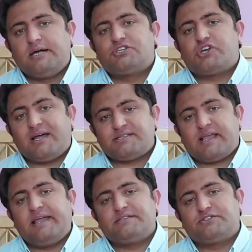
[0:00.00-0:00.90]
Trust
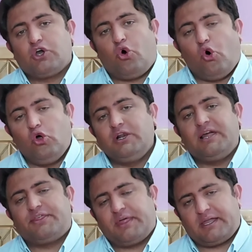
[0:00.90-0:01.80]
is the
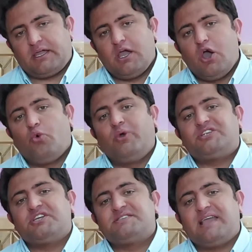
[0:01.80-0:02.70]
only thing
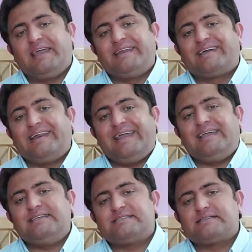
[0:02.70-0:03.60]
which is
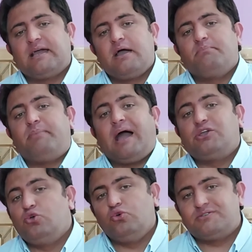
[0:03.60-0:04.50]
increased
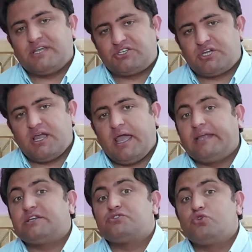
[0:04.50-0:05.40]
by usage.
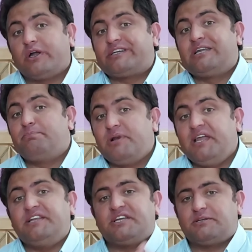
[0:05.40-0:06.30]
It is not
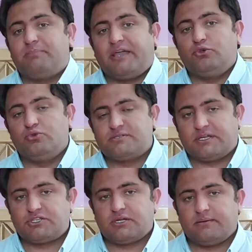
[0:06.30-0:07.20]
depleted by
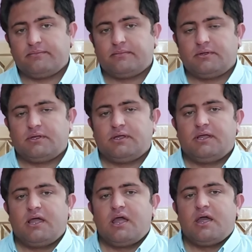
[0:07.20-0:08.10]
usage.
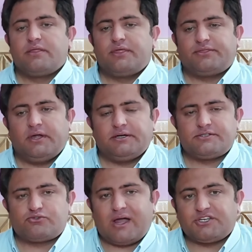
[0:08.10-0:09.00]
The third
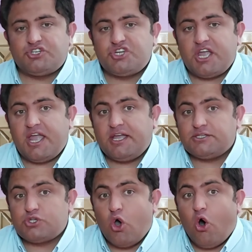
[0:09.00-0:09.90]
strategy
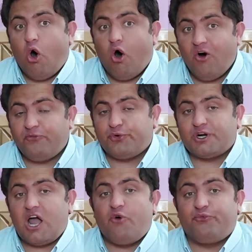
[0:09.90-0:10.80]
is
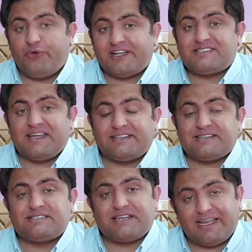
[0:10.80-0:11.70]
offer a fixed
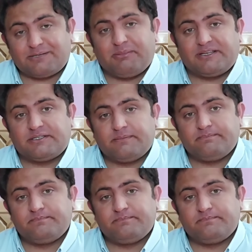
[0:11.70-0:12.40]
statement.